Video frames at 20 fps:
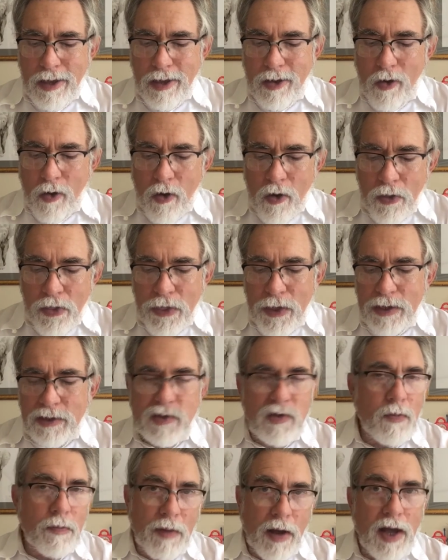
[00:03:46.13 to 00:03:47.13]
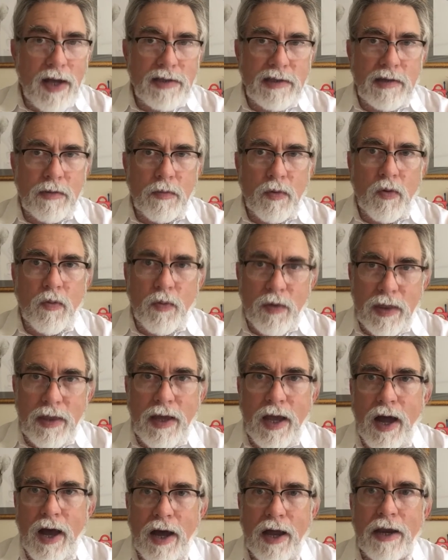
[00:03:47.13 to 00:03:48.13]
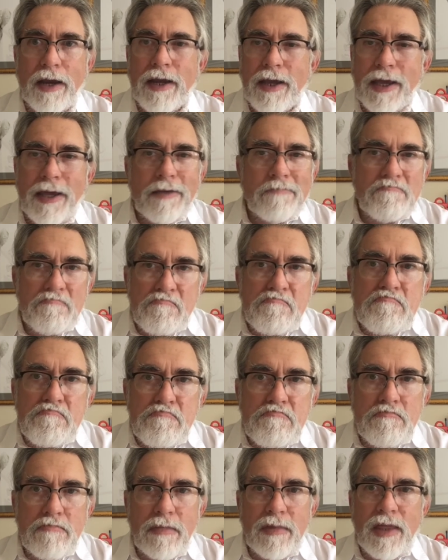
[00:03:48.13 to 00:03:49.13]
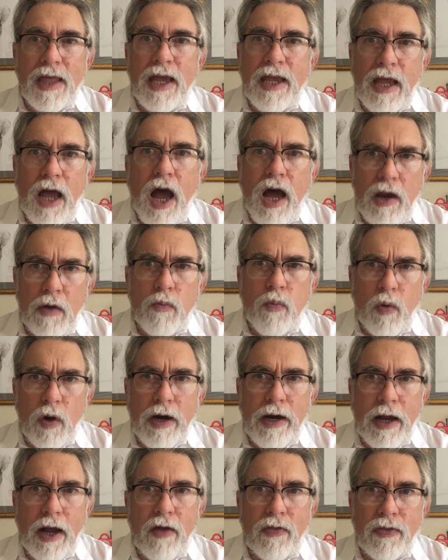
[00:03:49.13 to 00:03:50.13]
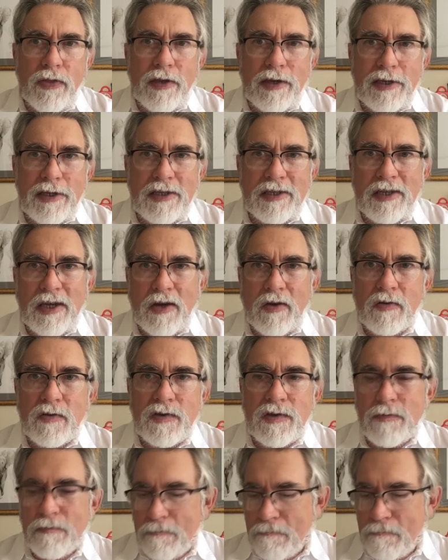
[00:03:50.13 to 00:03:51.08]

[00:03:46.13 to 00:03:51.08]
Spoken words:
All things are possible with God. Let God work out the details."